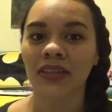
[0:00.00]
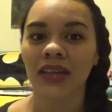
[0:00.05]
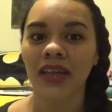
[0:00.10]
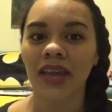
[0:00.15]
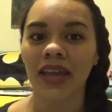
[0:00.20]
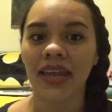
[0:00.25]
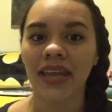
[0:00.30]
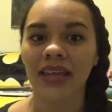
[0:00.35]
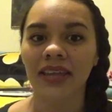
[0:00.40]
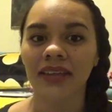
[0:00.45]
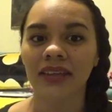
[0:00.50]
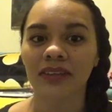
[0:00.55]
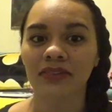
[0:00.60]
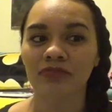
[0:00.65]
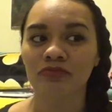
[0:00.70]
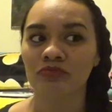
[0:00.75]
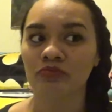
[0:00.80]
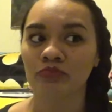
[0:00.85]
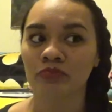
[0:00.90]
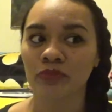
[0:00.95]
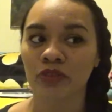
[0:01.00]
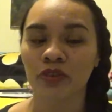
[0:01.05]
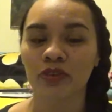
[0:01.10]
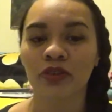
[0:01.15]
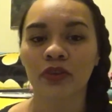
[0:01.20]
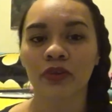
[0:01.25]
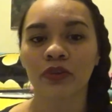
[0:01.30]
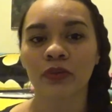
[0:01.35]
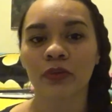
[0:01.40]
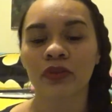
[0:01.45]
And they're
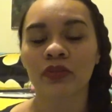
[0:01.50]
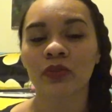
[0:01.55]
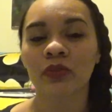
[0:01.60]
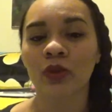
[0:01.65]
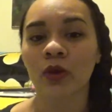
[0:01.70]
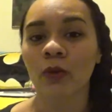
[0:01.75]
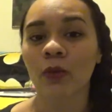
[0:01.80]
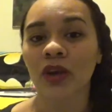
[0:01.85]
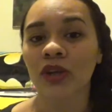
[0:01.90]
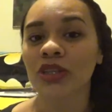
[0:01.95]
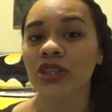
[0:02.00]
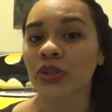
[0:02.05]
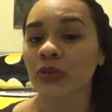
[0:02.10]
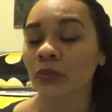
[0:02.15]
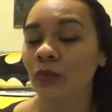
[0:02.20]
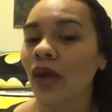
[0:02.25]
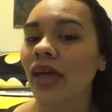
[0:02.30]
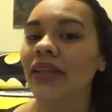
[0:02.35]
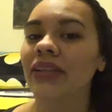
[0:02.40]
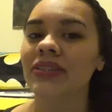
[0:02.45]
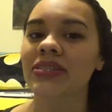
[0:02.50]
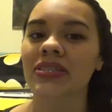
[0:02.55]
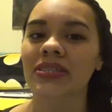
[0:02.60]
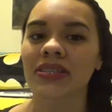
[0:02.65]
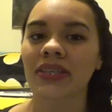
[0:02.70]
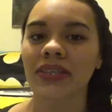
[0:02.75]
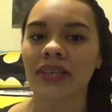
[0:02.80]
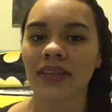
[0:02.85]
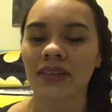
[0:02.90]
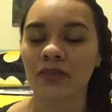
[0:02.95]
the only ones who know where she
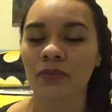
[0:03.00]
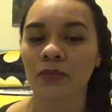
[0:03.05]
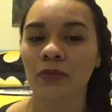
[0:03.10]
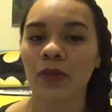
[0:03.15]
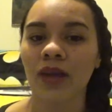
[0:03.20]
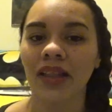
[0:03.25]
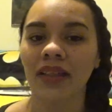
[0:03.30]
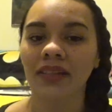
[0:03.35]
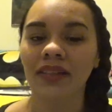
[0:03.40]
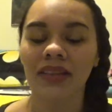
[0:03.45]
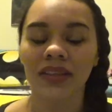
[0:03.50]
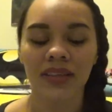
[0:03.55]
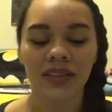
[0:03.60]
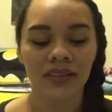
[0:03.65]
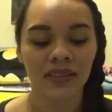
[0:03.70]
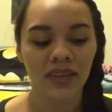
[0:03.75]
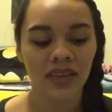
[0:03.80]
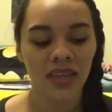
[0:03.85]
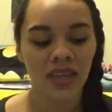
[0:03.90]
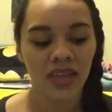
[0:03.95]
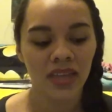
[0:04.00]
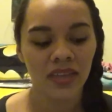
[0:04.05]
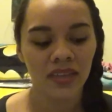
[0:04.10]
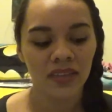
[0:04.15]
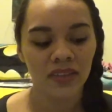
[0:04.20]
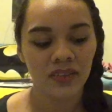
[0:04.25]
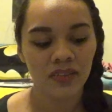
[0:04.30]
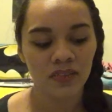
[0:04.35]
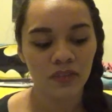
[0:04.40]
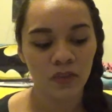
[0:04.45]
went as well.
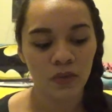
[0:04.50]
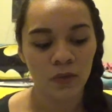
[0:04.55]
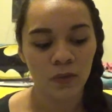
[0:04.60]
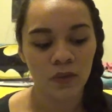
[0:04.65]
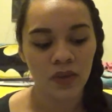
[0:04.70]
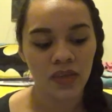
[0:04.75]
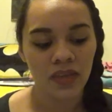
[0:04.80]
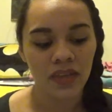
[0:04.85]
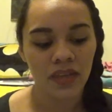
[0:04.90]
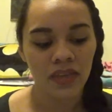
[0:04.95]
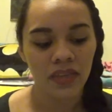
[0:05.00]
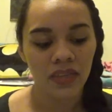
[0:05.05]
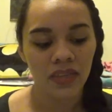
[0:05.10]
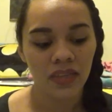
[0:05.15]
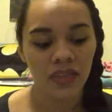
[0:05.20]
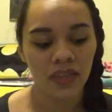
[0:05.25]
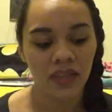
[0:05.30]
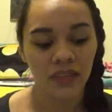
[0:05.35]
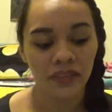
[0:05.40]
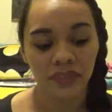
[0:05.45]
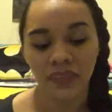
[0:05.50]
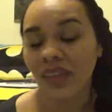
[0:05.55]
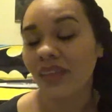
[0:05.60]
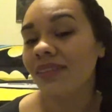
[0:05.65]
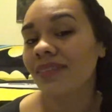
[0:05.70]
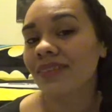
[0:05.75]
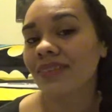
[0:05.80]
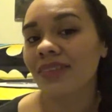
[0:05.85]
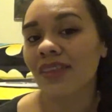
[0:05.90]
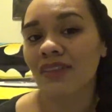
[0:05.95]
So
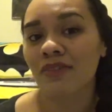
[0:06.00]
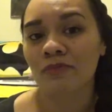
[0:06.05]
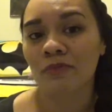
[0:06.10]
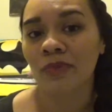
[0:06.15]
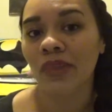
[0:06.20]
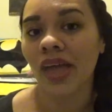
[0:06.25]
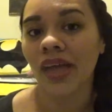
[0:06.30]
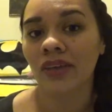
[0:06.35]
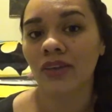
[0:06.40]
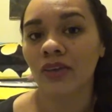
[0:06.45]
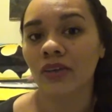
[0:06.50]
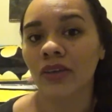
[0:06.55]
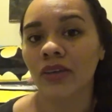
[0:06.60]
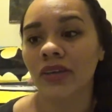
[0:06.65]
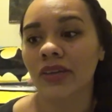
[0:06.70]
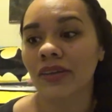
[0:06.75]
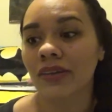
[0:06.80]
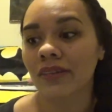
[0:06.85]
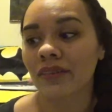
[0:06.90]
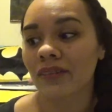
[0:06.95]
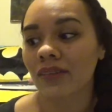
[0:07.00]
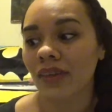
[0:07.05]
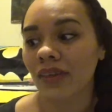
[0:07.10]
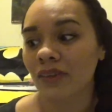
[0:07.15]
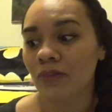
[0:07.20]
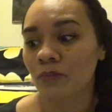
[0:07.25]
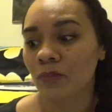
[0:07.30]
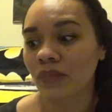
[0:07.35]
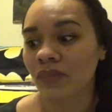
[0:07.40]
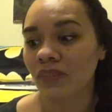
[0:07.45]
unless this Black Hood
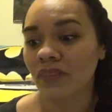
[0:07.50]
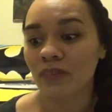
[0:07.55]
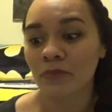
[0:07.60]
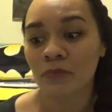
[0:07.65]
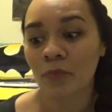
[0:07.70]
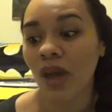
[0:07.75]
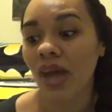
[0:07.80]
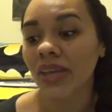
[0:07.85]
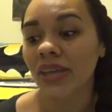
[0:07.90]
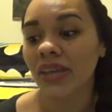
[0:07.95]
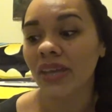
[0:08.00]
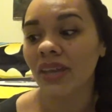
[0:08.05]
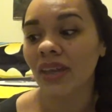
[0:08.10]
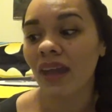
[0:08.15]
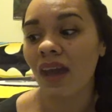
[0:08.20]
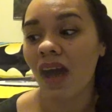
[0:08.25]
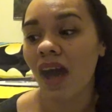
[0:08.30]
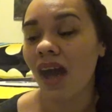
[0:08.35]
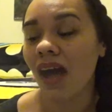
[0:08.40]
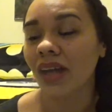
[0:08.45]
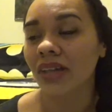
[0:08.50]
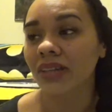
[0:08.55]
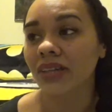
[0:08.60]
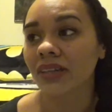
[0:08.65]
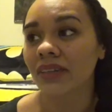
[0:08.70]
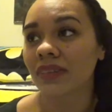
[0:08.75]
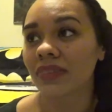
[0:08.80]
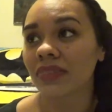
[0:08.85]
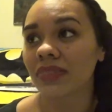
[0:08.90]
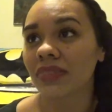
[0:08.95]
has been spying
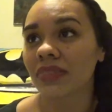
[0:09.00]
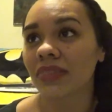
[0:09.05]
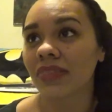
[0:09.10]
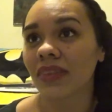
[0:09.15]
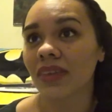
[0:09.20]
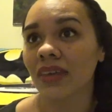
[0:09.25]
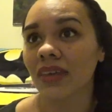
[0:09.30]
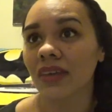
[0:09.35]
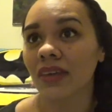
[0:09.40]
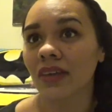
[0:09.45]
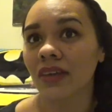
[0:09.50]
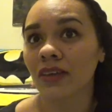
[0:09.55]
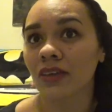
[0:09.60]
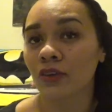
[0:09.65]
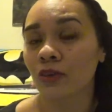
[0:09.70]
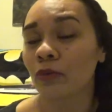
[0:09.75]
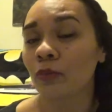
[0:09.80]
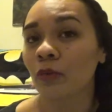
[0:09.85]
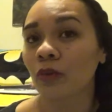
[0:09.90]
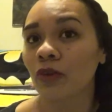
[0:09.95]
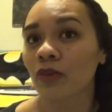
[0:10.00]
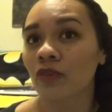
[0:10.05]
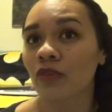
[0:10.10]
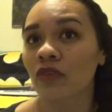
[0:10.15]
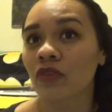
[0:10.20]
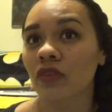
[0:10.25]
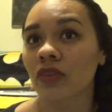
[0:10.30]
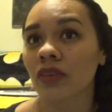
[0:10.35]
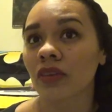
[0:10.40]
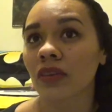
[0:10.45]
on the
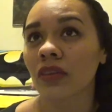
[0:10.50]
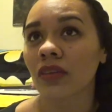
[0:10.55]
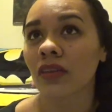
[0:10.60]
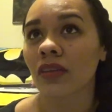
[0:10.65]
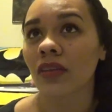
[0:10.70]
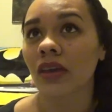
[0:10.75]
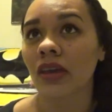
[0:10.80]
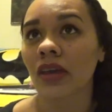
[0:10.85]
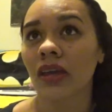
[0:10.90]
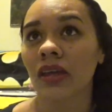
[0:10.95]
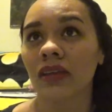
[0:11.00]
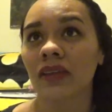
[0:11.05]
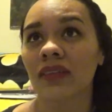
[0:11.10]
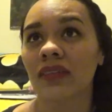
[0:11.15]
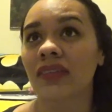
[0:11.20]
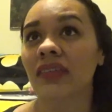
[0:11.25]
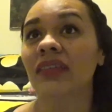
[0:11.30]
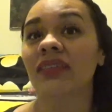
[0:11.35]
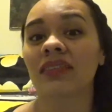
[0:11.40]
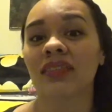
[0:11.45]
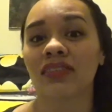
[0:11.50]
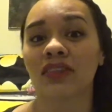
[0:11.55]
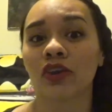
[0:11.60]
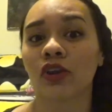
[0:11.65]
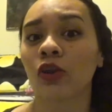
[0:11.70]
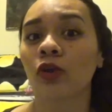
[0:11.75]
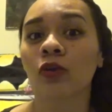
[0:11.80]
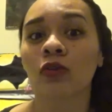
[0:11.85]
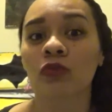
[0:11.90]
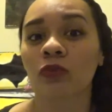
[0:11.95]
Coopers since the
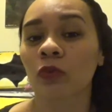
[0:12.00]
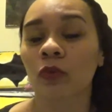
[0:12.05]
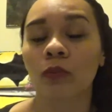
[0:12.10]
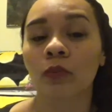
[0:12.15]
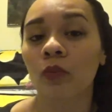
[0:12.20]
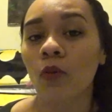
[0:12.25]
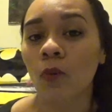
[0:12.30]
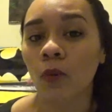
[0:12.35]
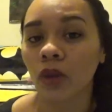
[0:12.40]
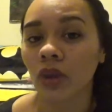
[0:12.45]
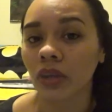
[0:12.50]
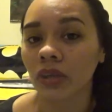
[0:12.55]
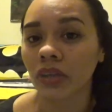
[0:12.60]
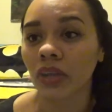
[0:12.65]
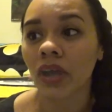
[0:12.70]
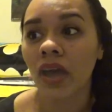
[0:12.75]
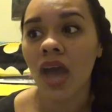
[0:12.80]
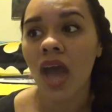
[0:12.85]
girls were born,